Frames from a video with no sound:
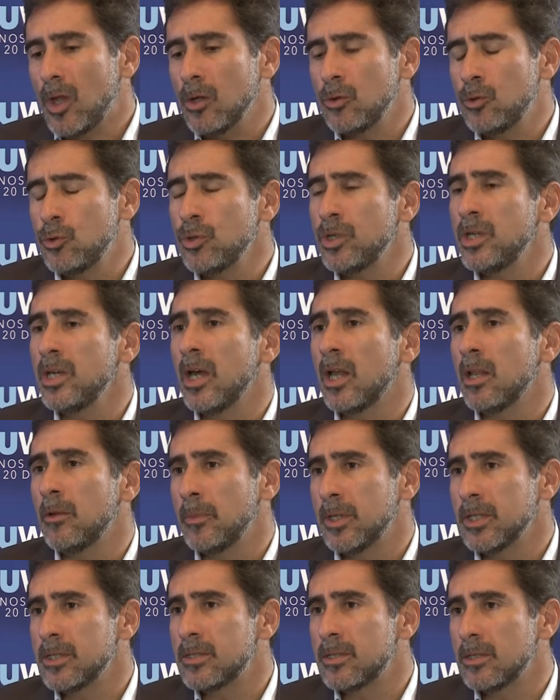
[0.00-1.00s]
two key
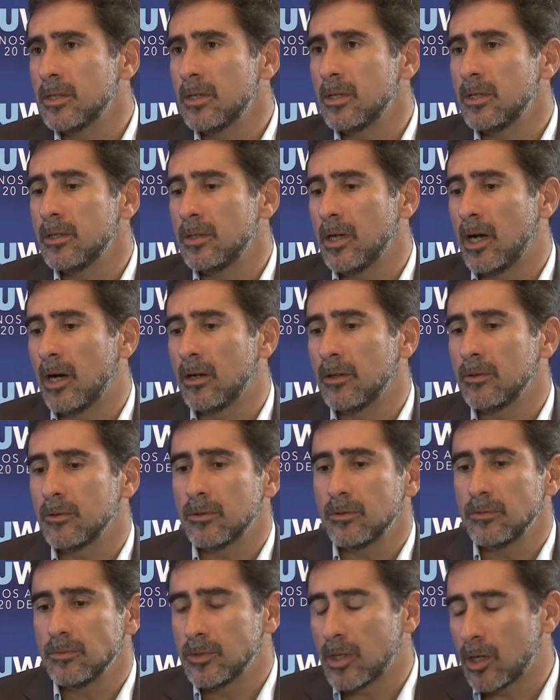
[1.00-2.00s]
elements. Uh, they, are,
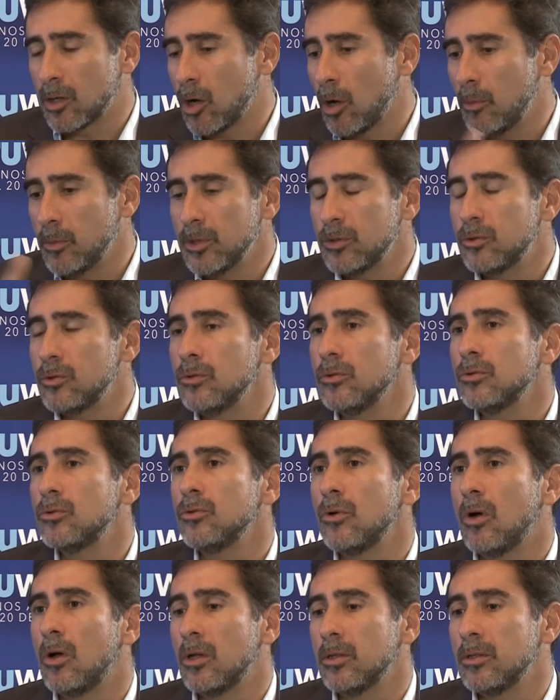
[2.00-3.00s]
they are common to,
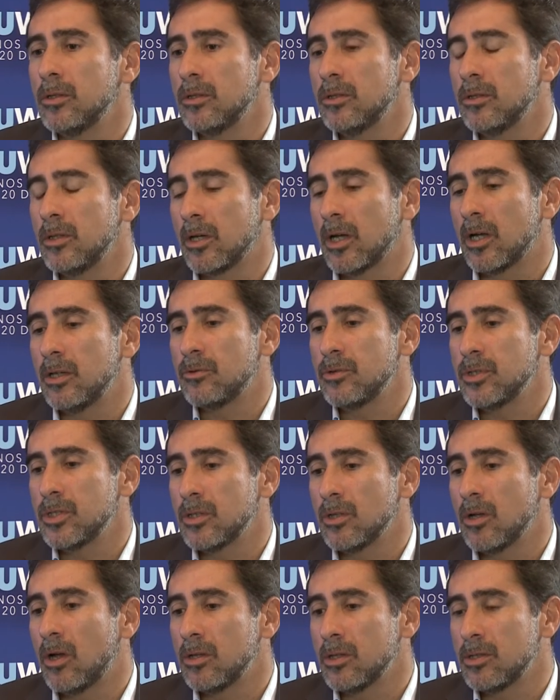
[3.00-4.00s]
to all the, the countries
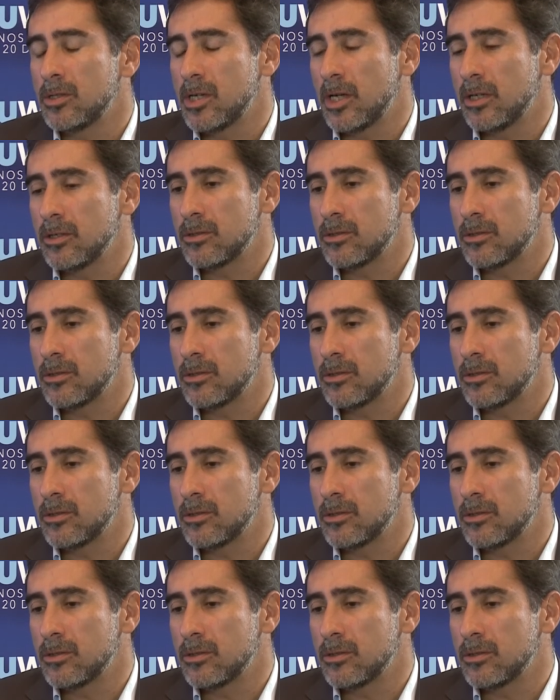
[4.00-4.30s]
and all the